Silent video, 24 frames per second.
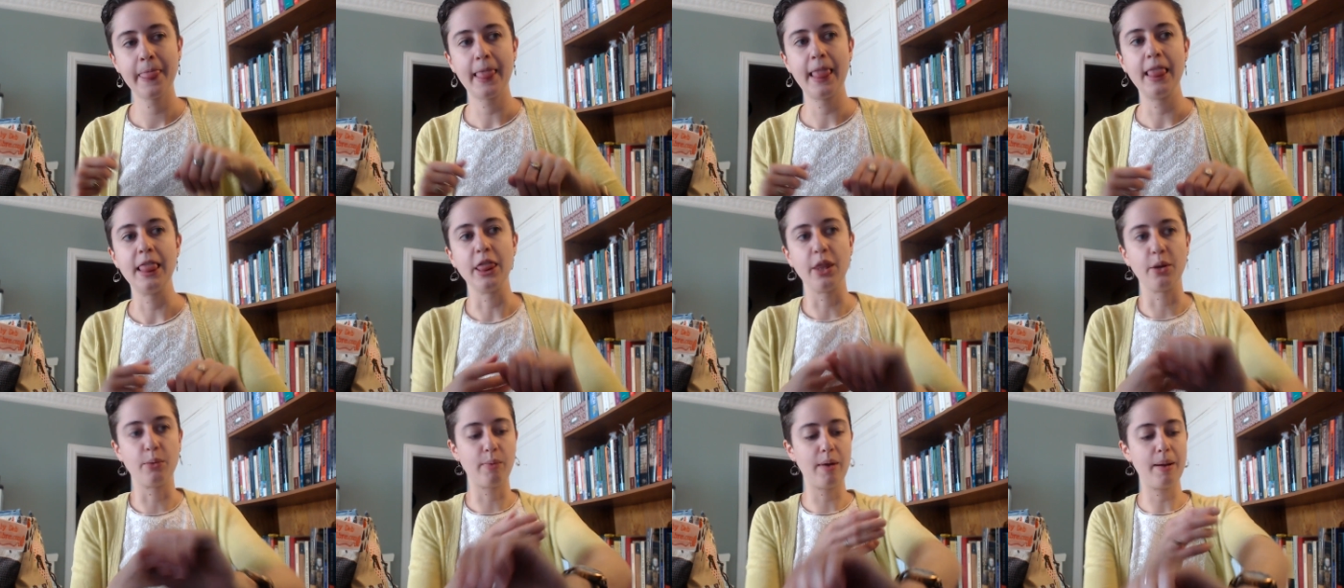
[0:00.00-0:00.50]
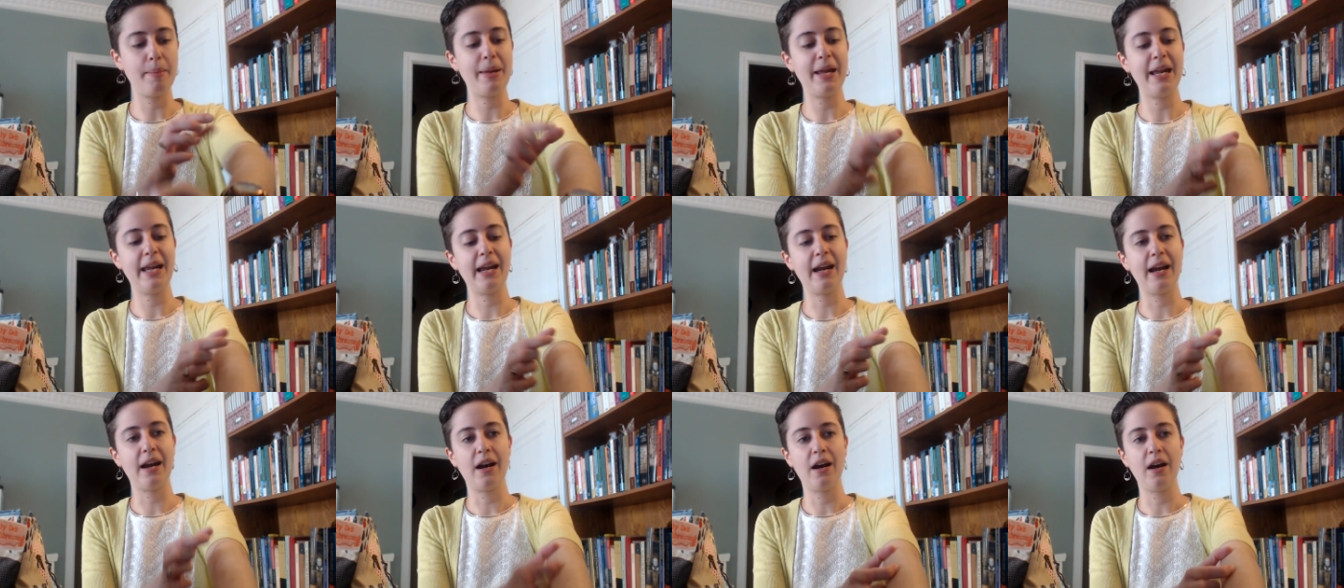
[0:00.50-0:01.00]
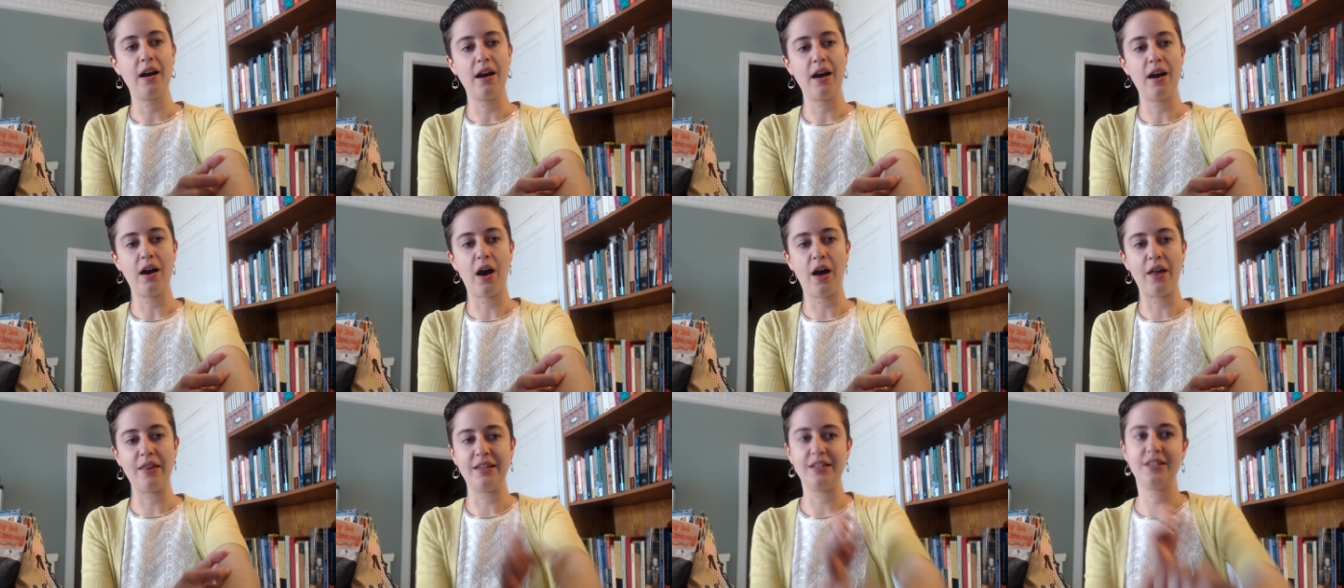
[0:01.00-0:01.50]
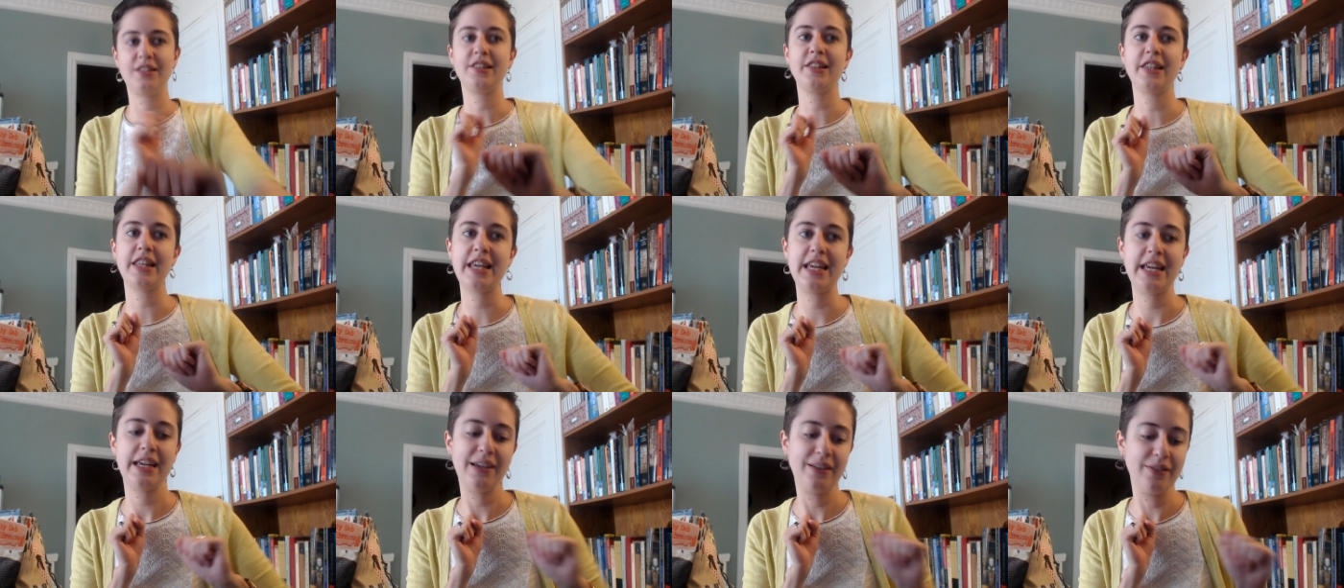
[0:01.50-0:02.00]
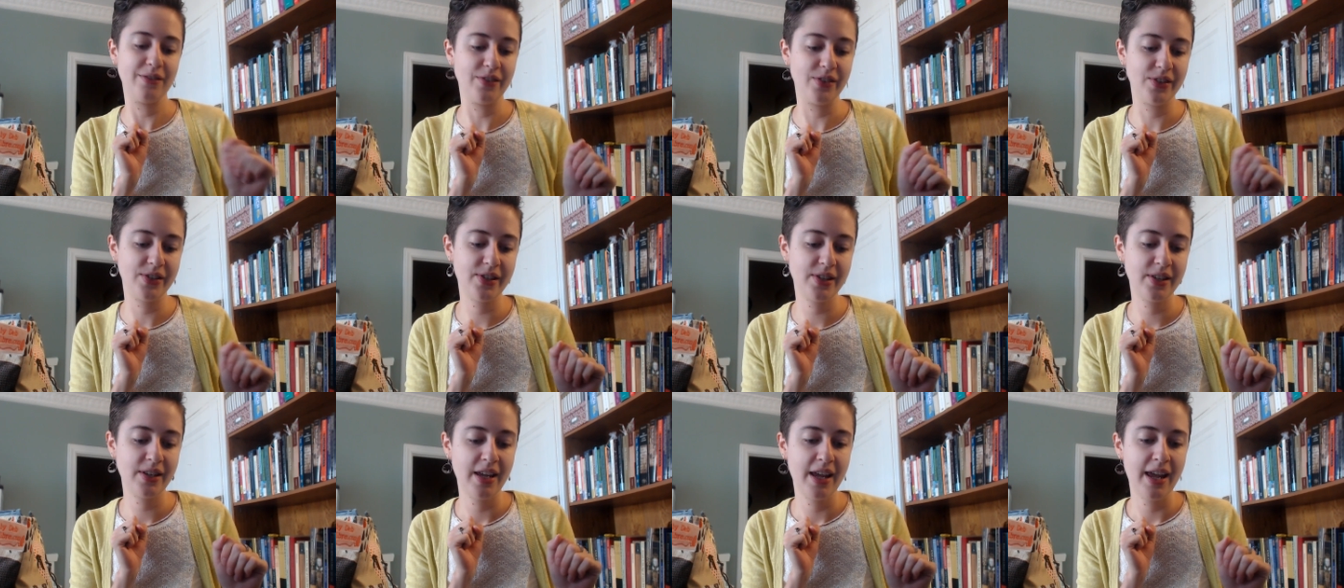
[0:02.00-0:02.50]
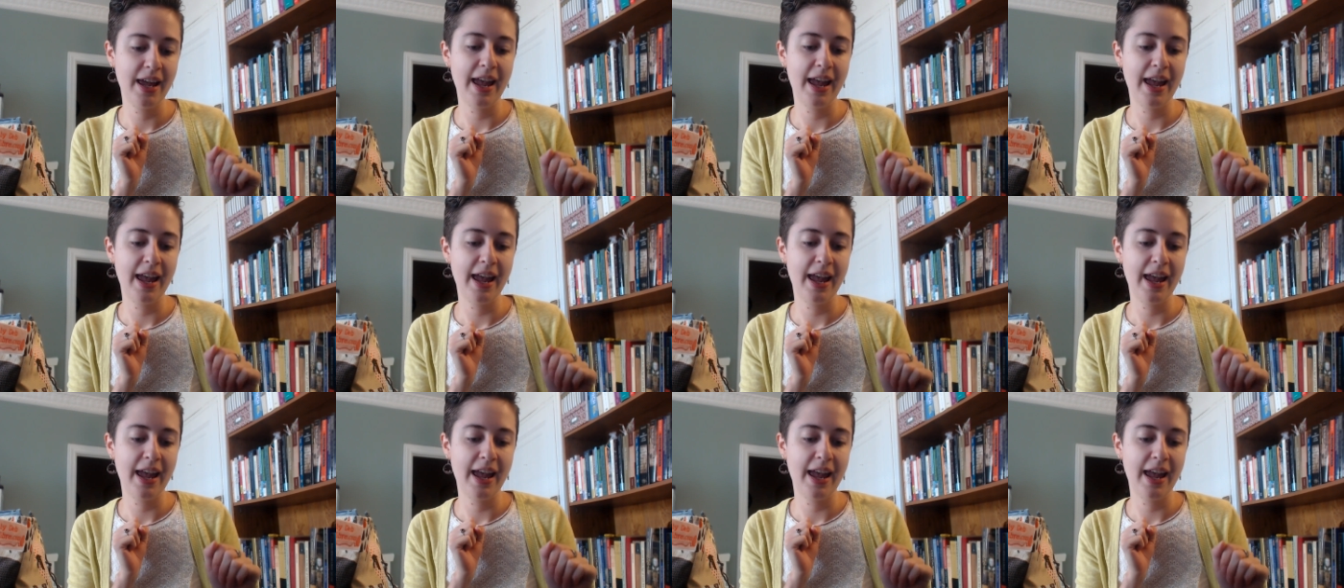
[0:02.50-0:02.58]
the ribbing on the sleeves,